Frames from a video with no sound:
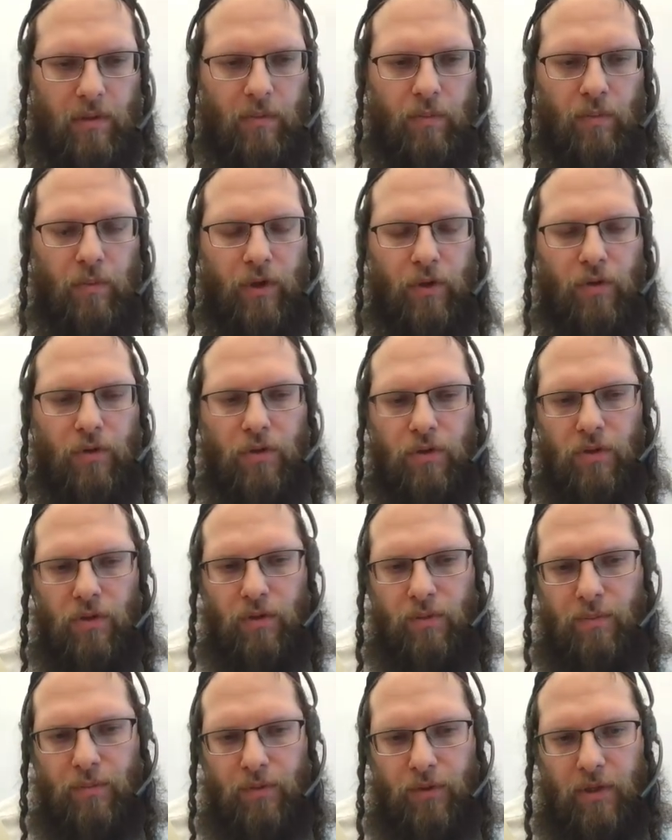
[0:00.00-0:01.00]
could
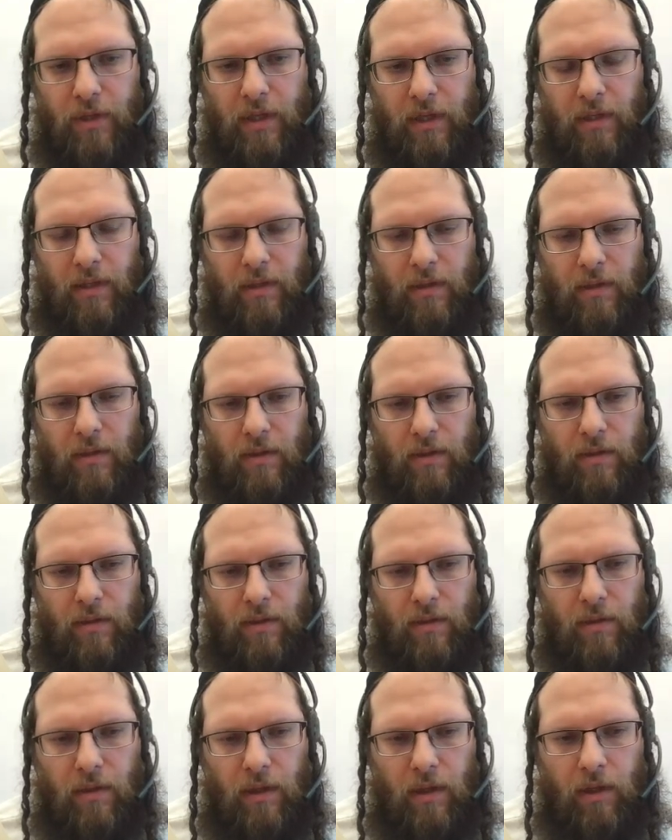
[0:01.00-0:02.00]
put in
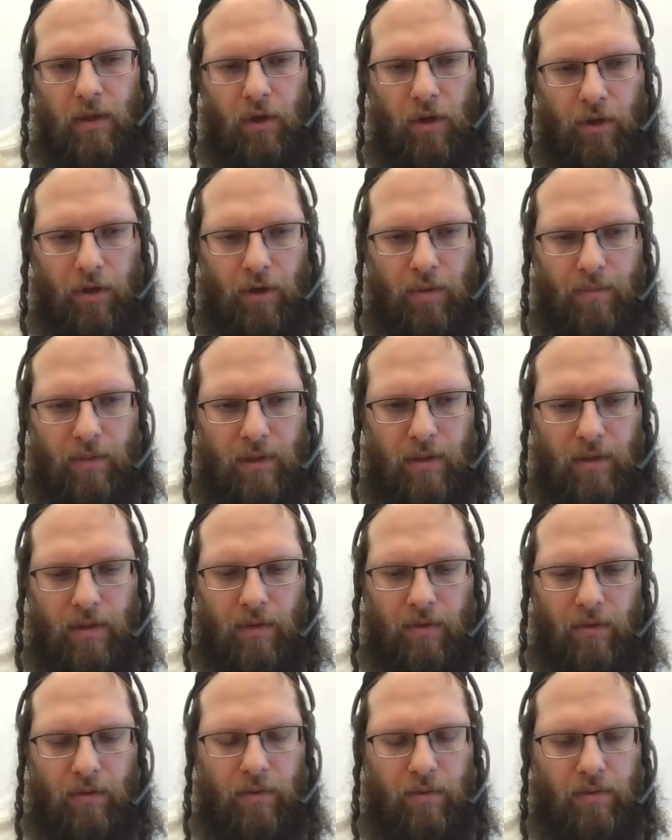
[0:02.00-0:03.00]
an argument
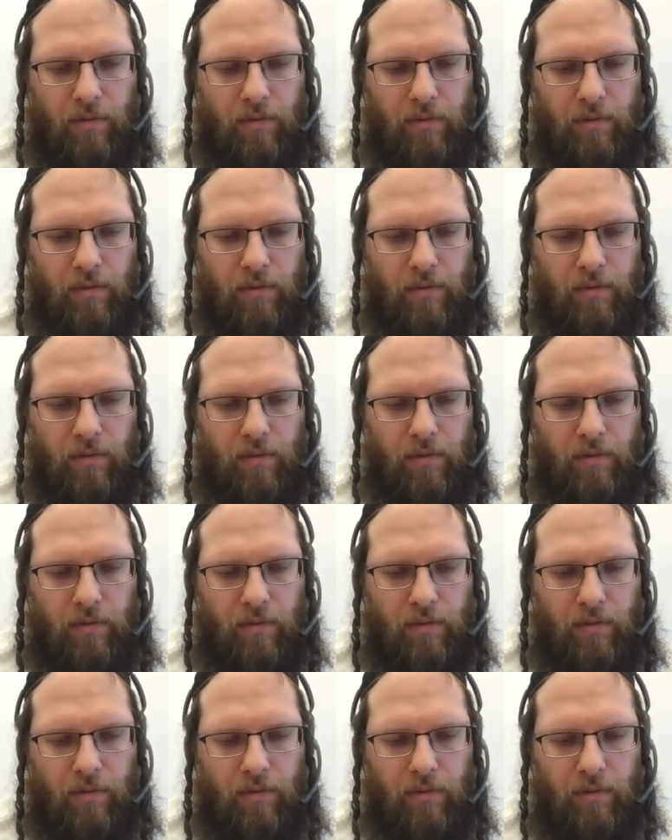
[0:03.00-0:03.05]
here